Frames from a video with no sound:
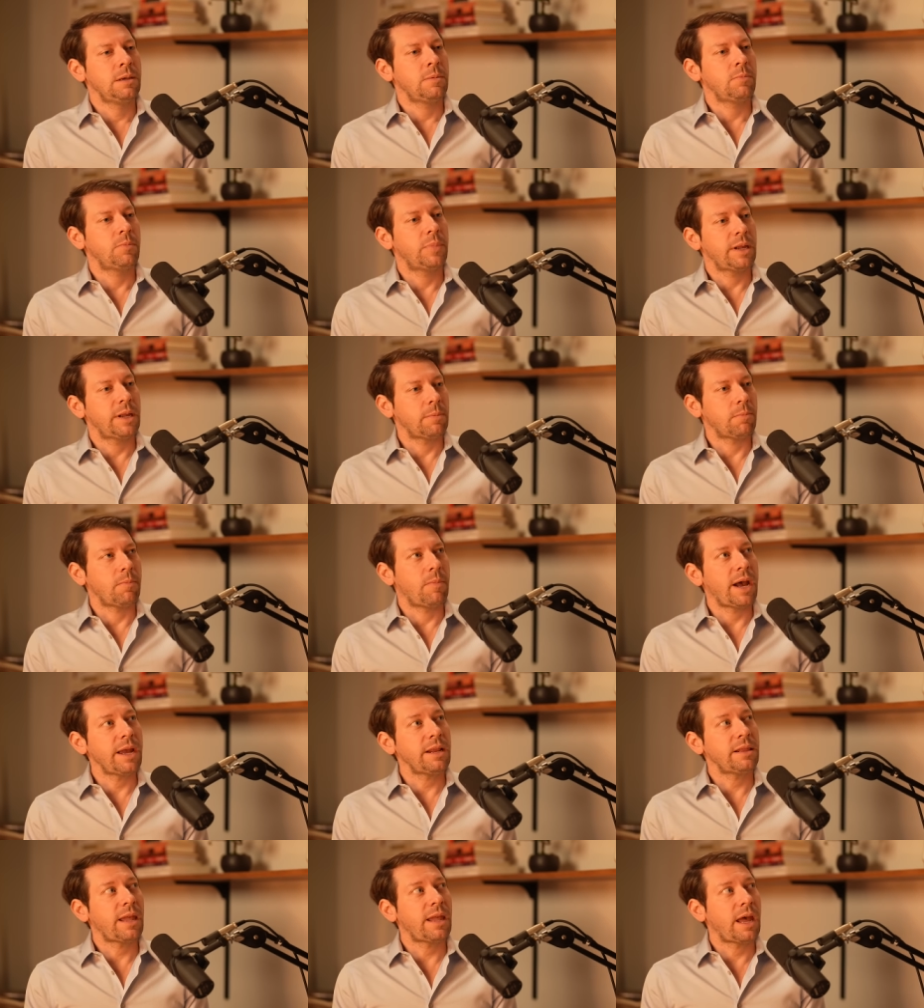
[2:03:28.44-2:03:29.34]
but
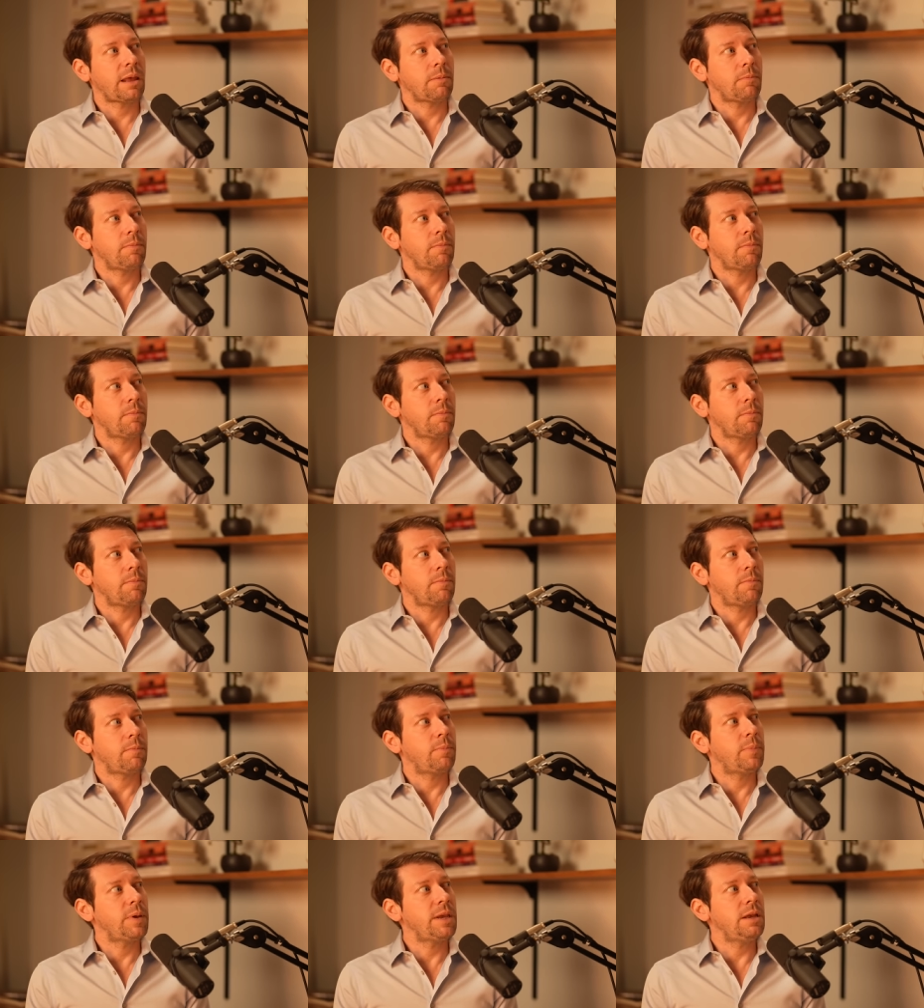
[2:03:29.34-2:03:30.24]
might that
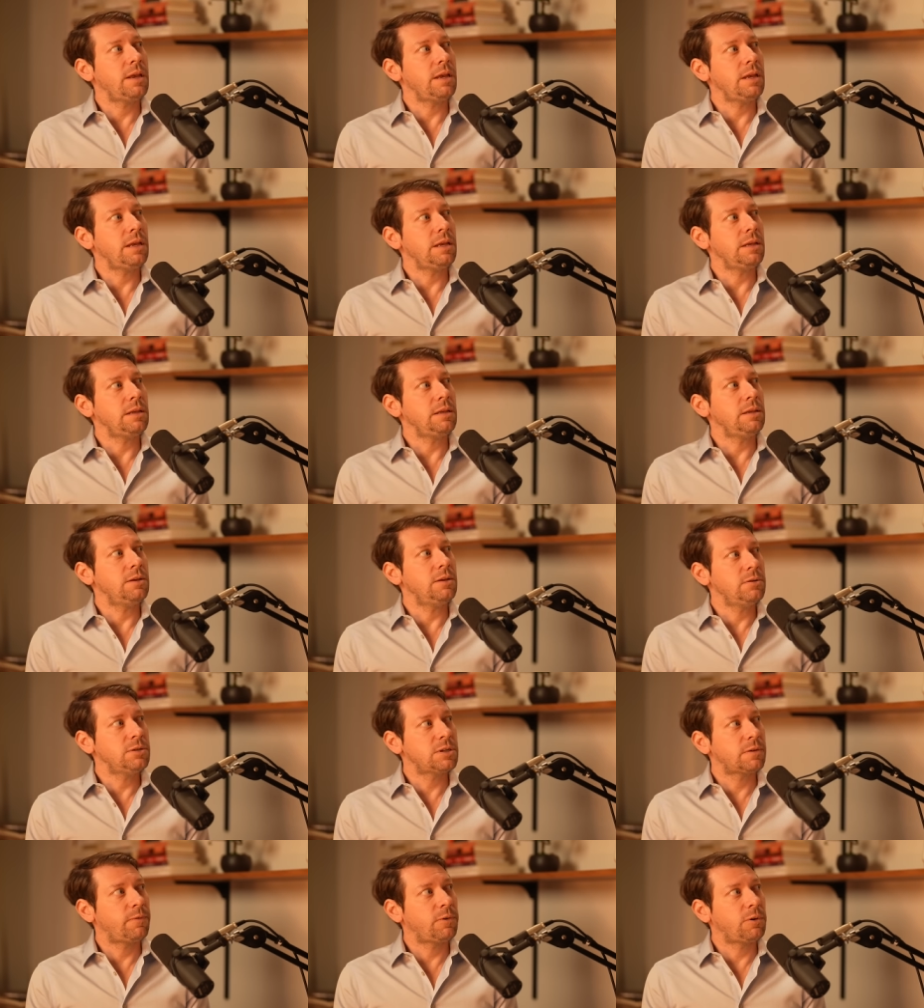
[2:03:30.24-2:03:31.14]
be
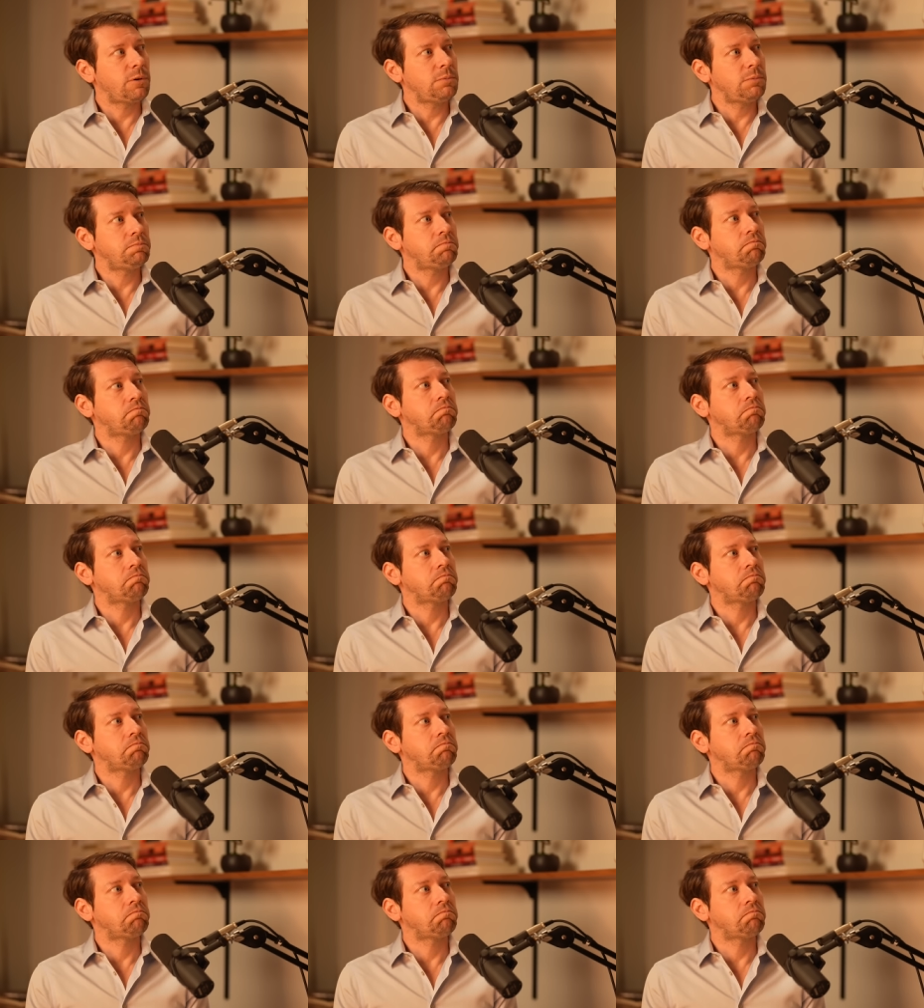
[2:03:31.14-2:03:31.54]
useful